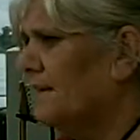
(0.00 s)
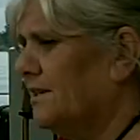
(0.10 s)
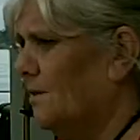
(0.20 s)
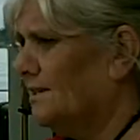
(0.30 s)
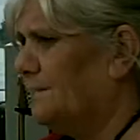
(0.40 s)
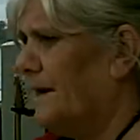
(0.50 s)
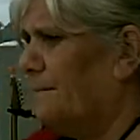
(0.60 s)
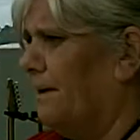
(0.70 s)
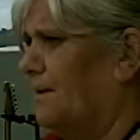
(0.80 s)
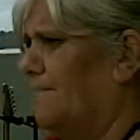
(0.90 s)
So as
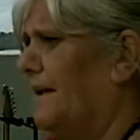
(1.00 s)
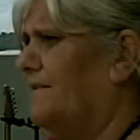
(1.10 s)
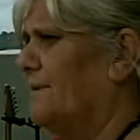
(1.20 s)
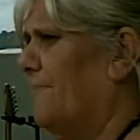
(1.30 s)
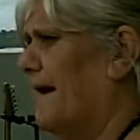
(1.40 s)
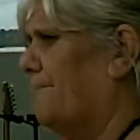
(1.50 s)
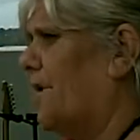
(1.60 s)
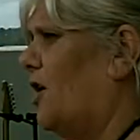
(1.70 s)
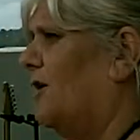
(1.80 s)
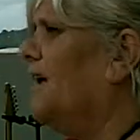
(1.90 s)
people and being the
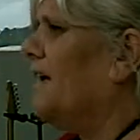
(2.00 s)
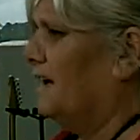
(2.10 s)
backbone,